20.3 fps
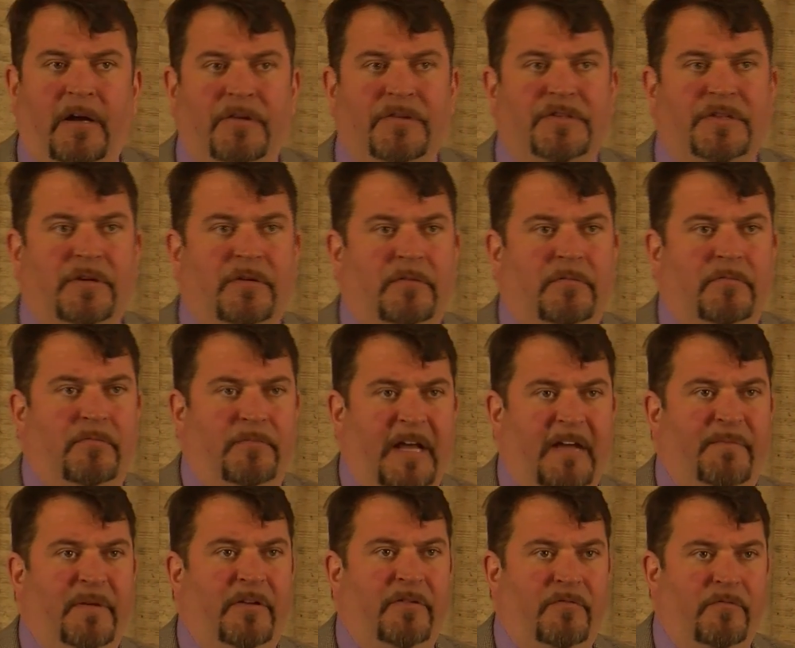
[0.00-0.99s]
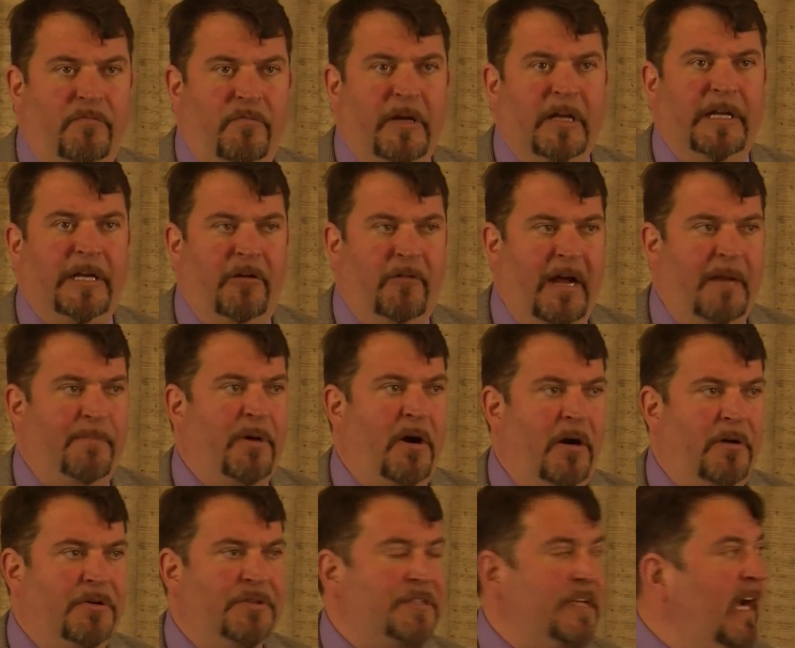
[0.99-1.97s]
So they've been really great
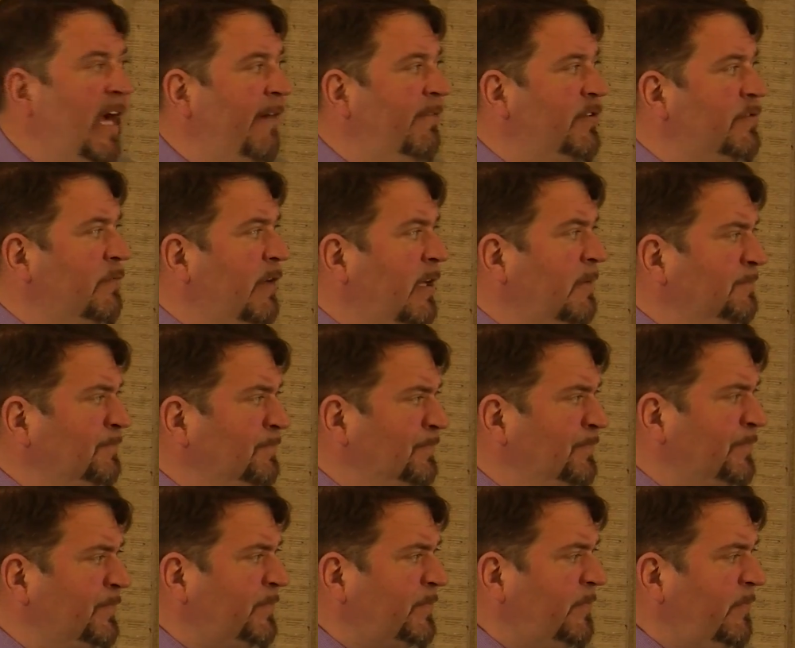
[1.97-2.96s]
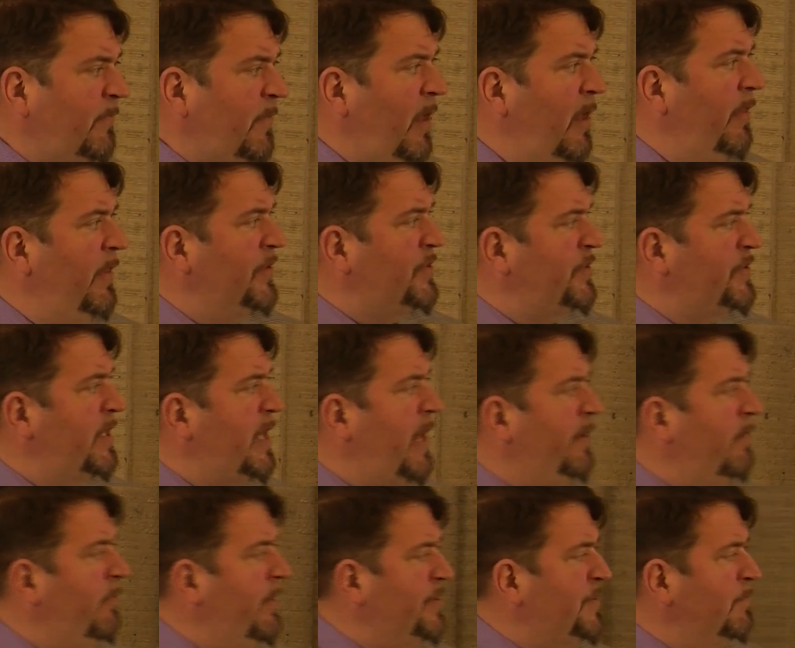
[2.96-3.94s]
partners to have as well. This is
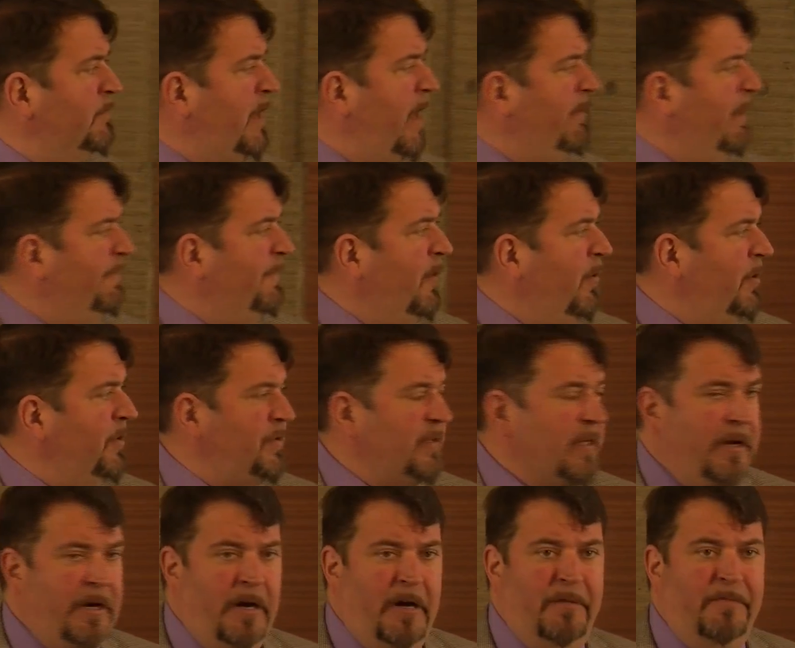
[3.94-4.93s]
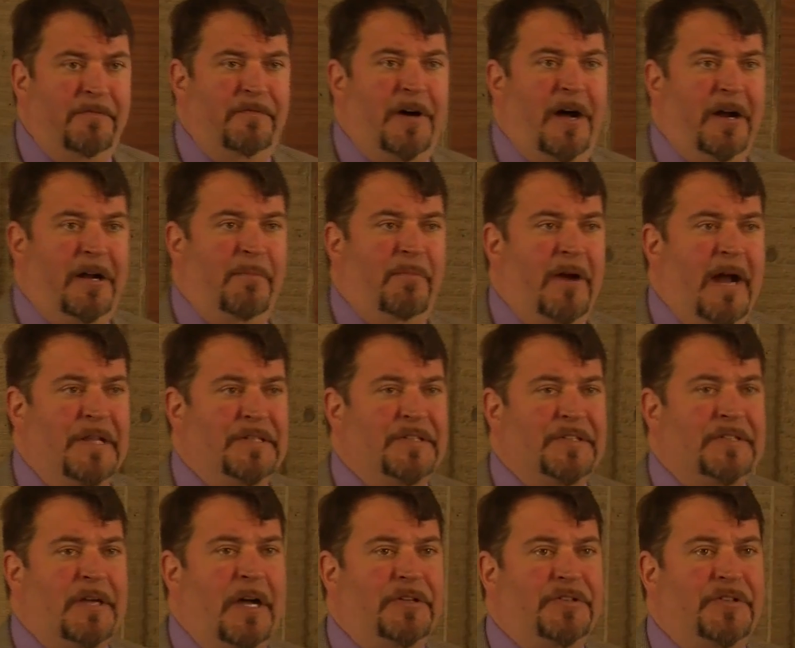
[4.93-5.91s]
another reason why we focus on our vodka brands.
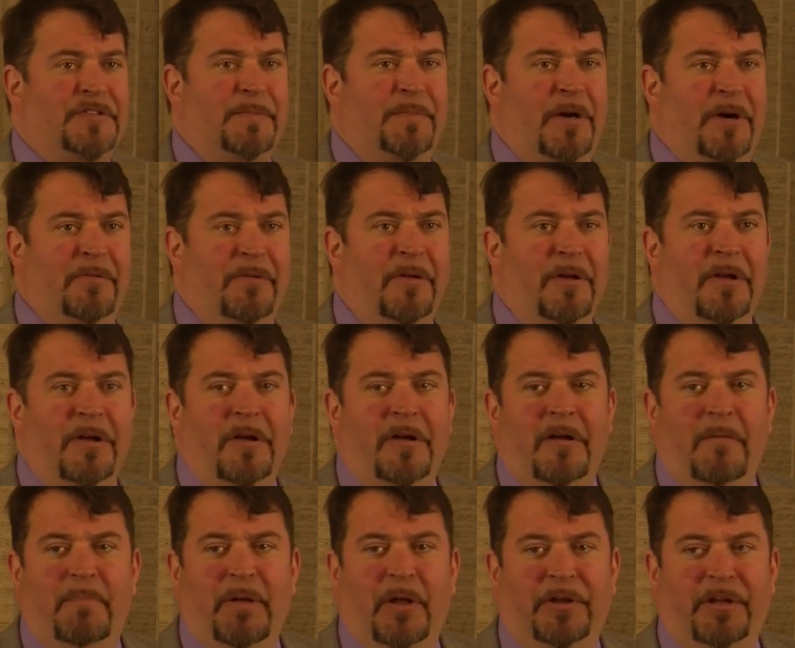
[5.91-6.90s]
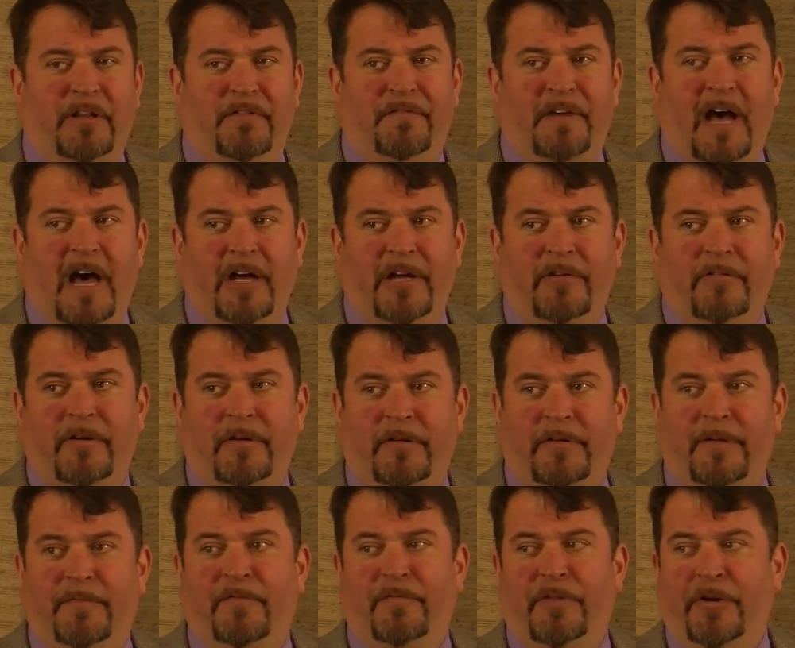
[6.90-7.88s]
It's not just about building the value.
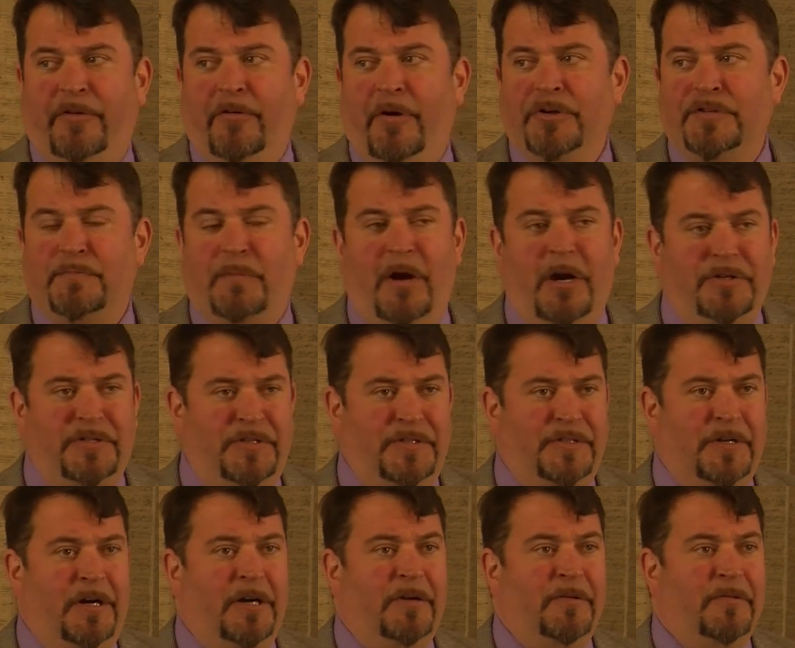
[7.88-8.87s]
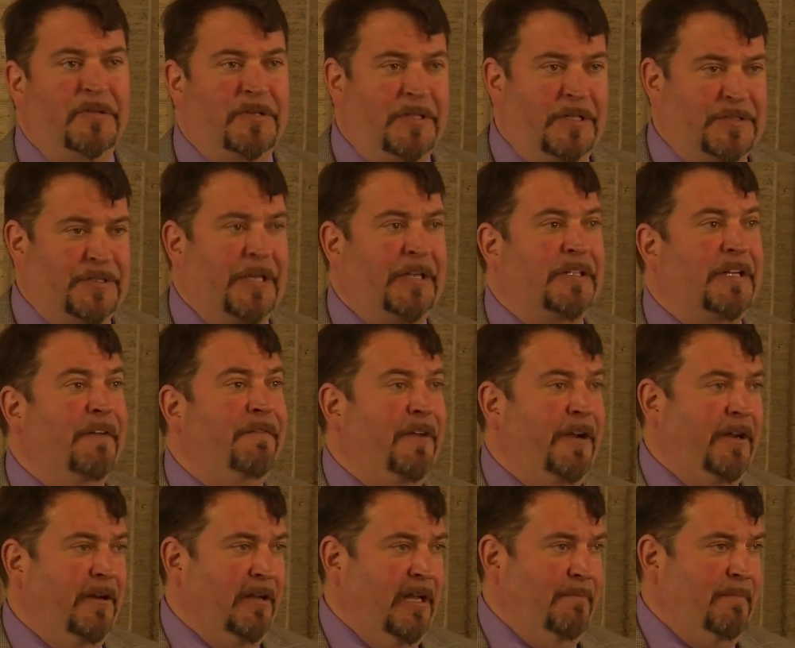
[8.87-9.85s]
The gross margins are
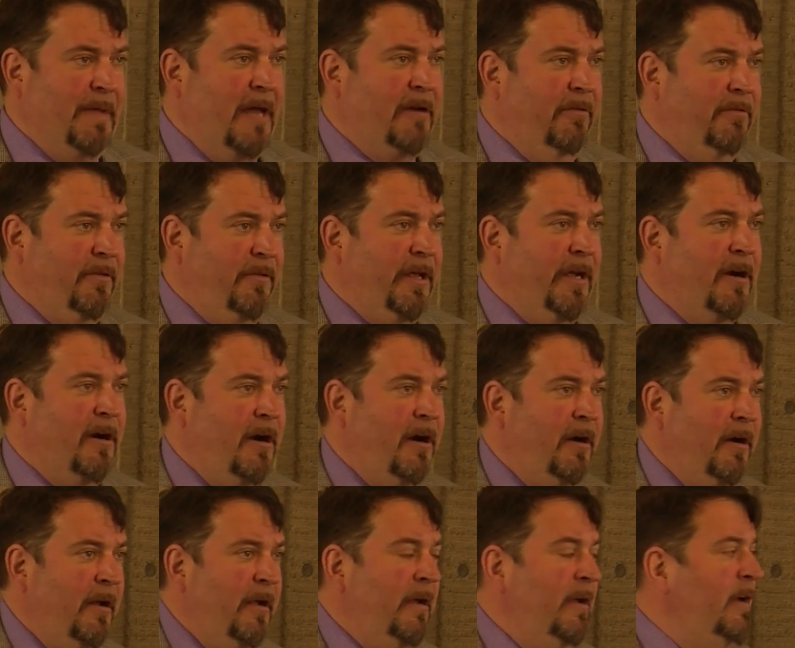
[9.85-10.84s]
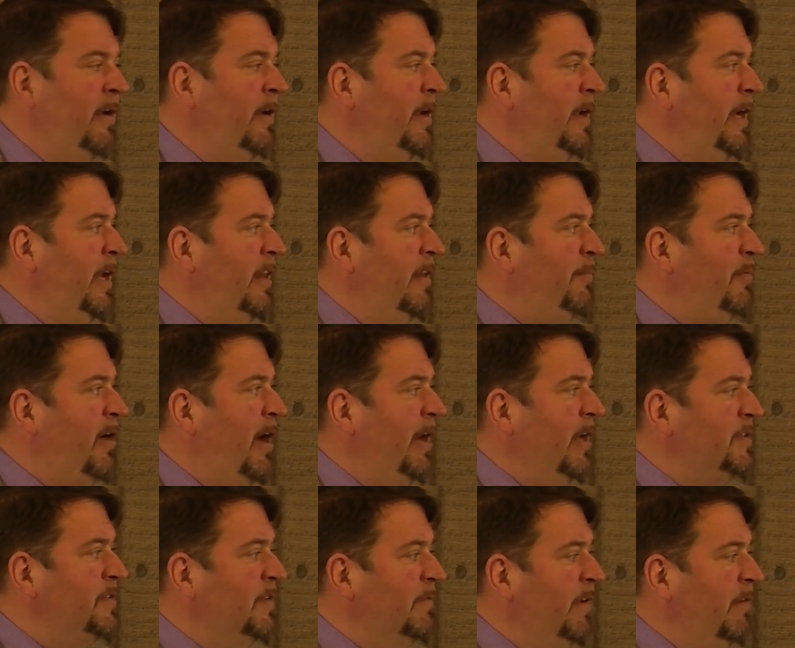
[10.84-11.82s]
significantly better than they are in the
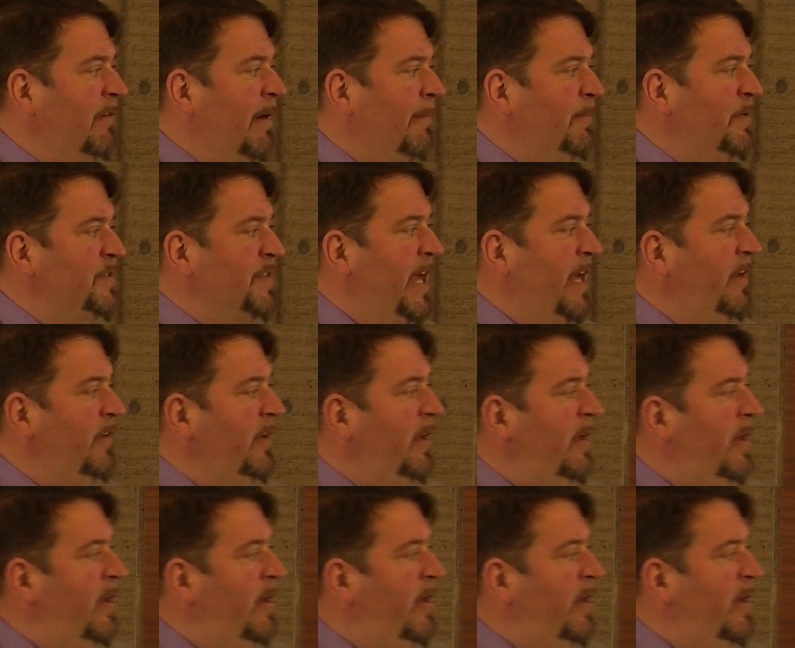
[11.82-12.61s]
products that we represent.